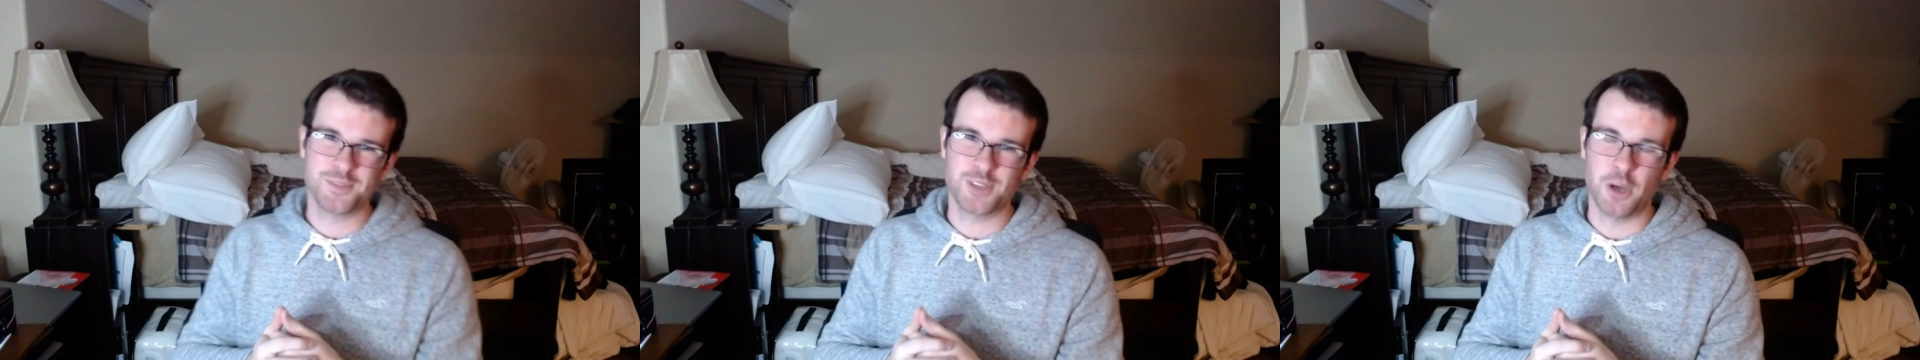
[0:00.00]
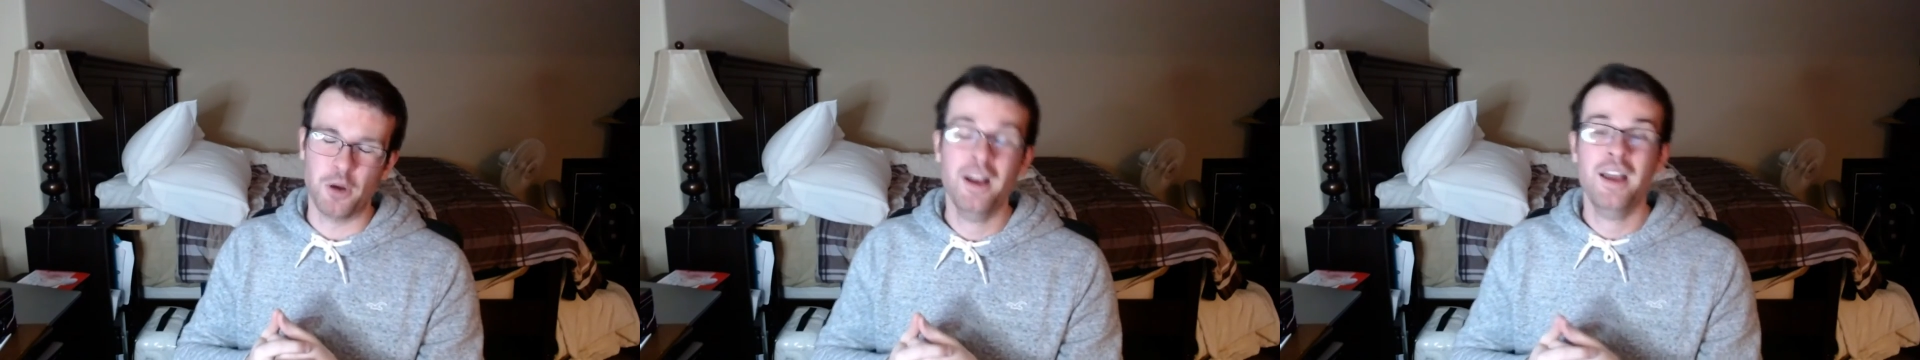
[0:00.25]

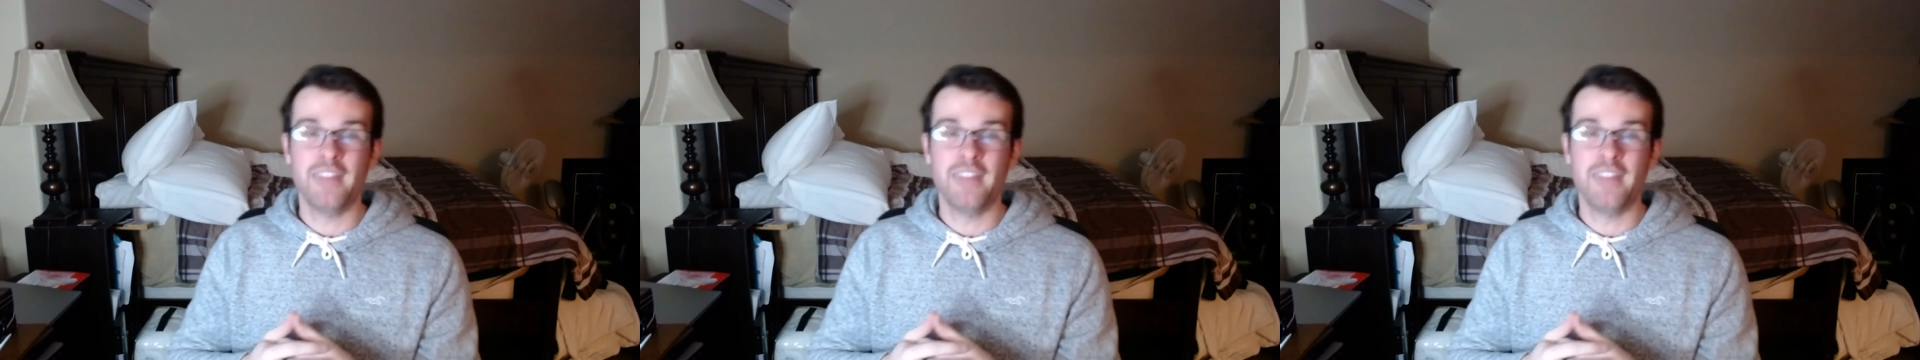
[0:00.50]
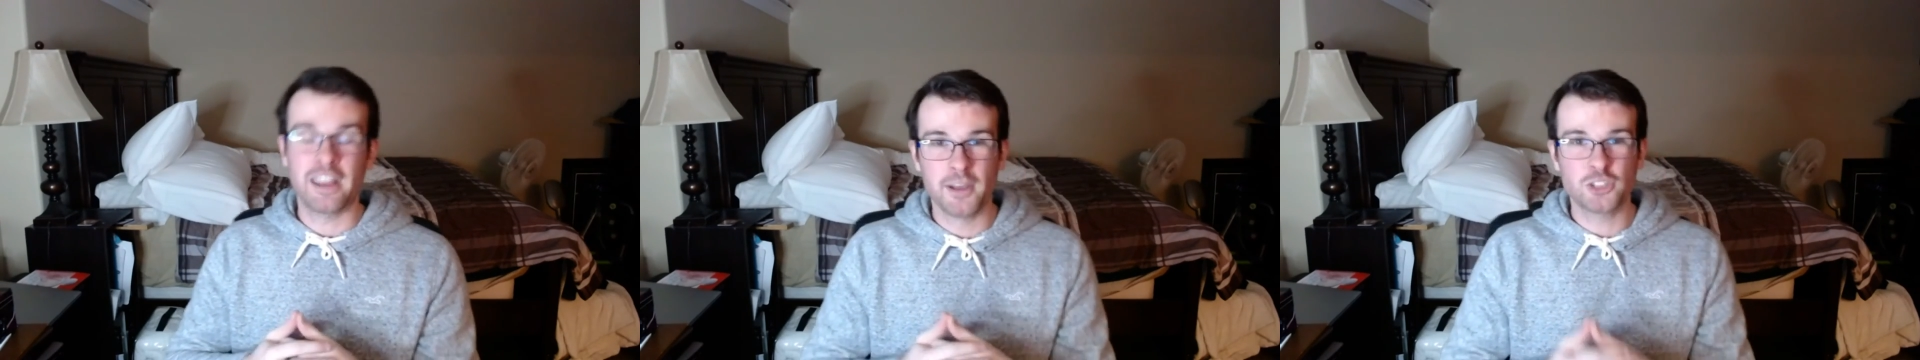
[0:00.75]
So
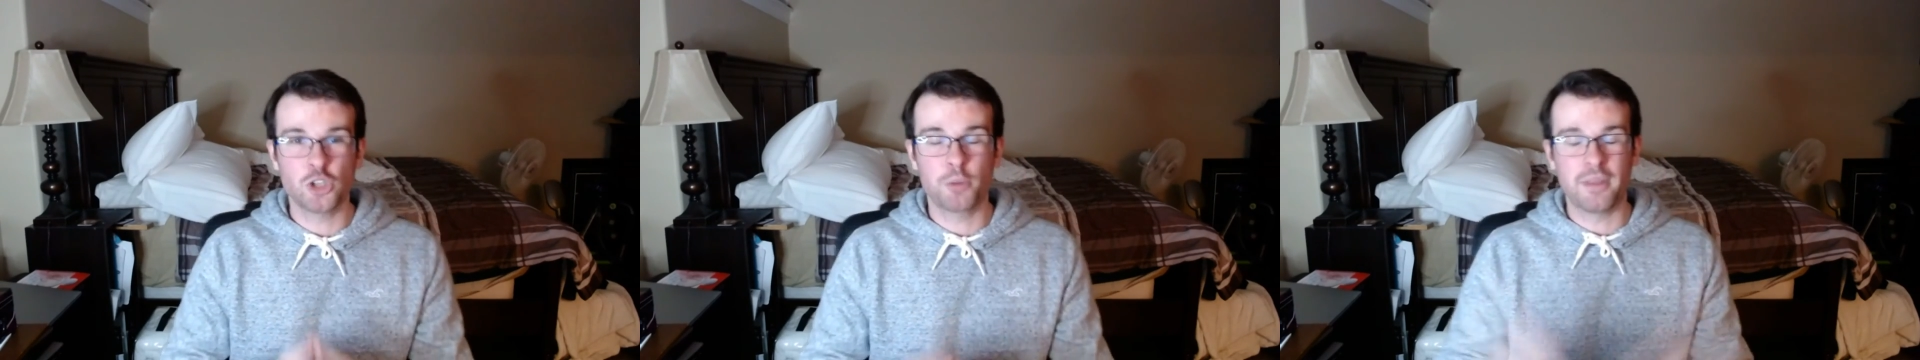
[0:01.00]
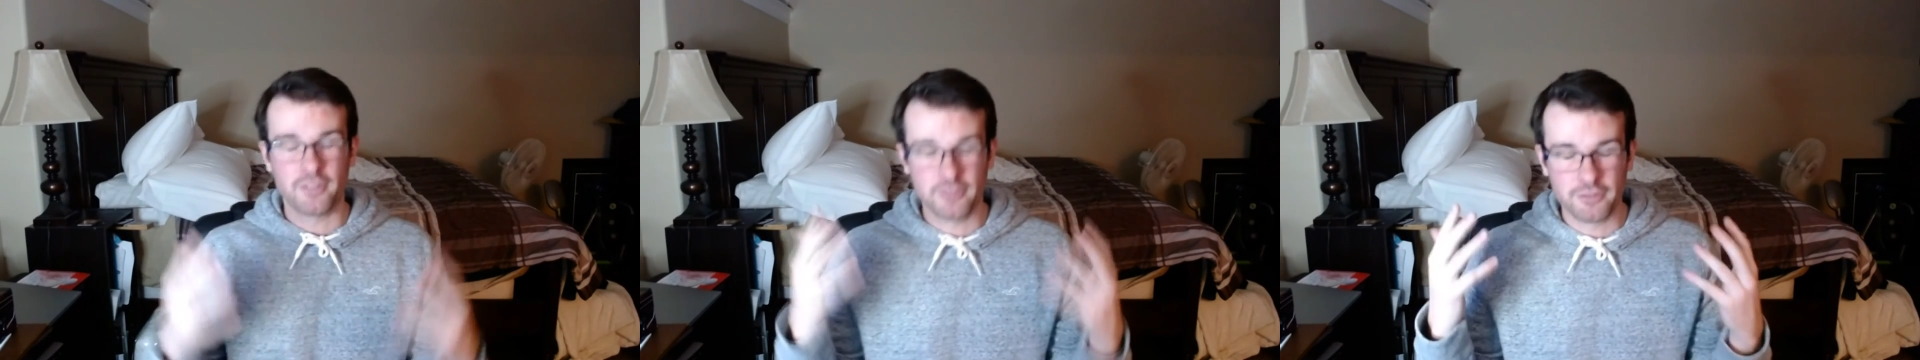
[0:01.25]
thank you very much. Hope
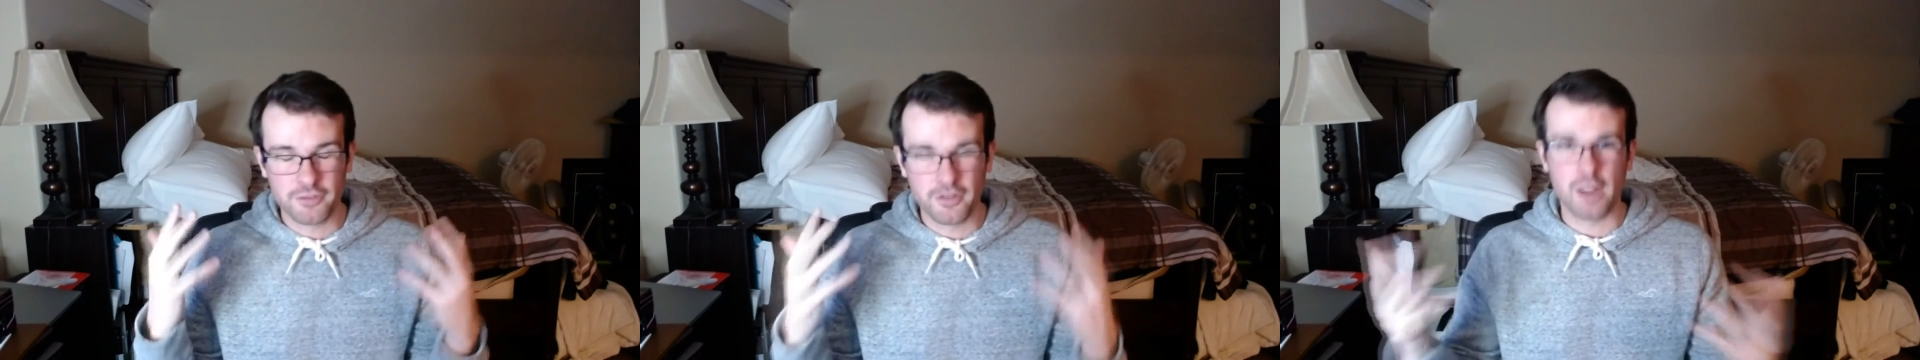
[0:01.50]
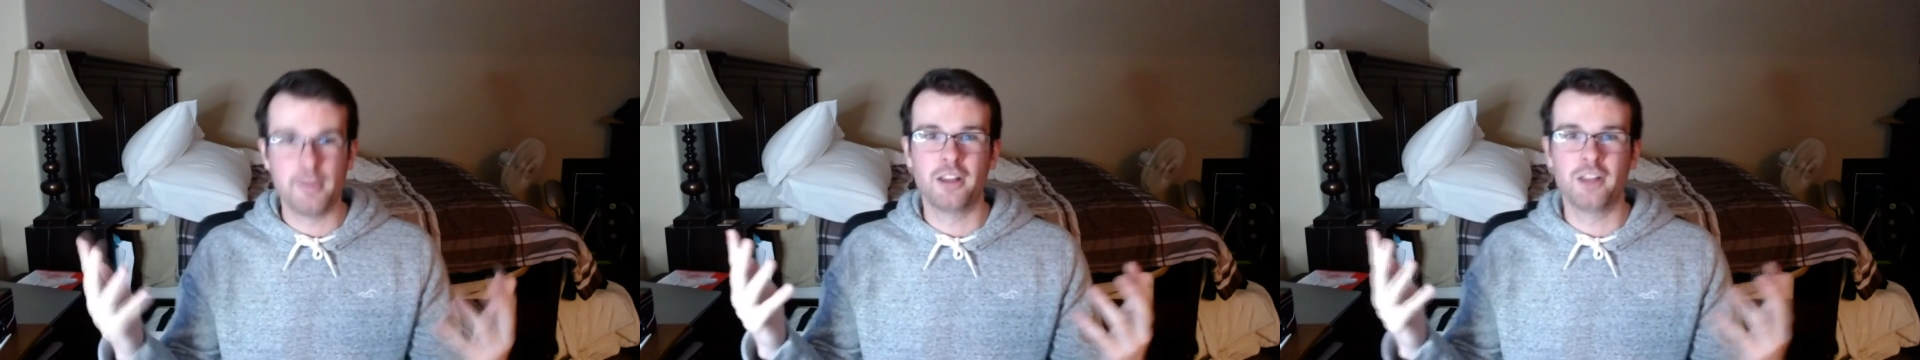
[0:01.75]
you have a
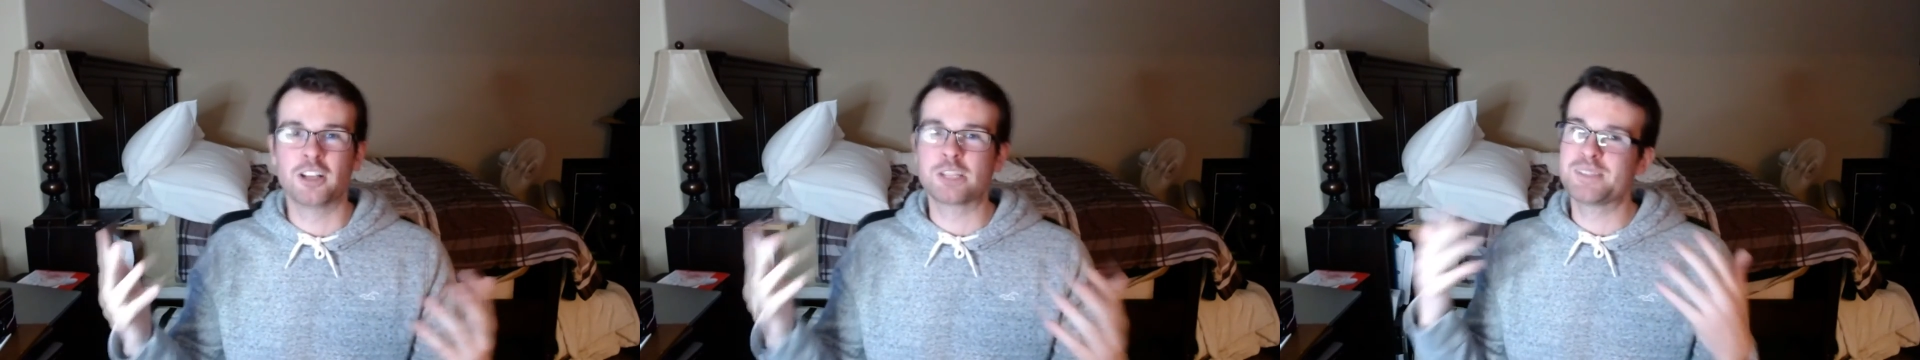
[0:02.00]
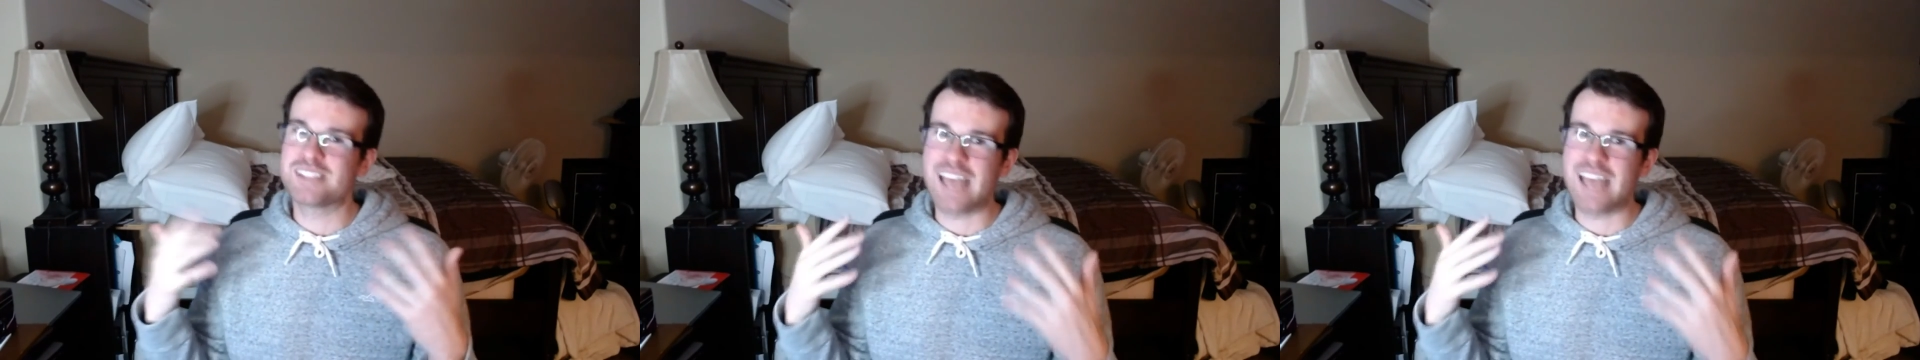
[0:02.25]
very Merry Christmas,